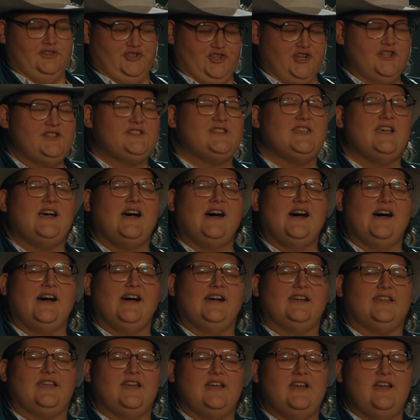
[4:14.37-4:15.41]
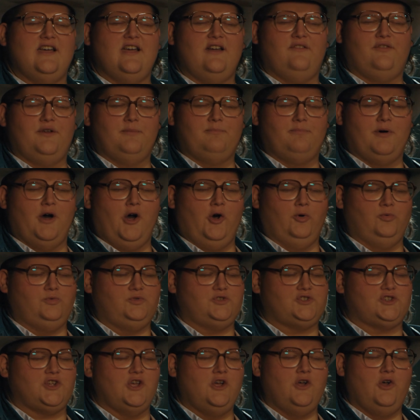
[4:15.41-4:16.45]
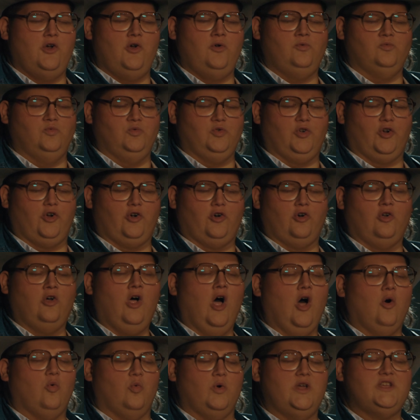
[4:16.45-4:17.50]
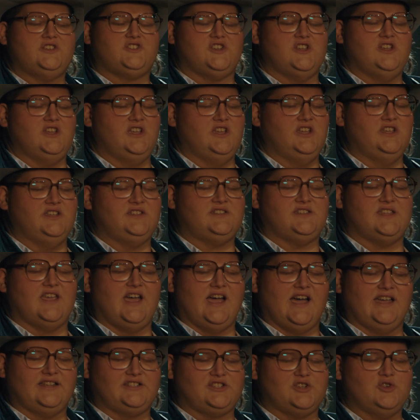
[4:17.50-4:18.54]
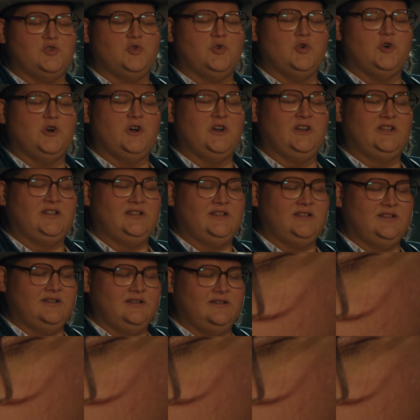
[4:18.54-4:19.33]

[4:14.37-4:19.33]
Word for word: Just like every boat show girl wishes that you would.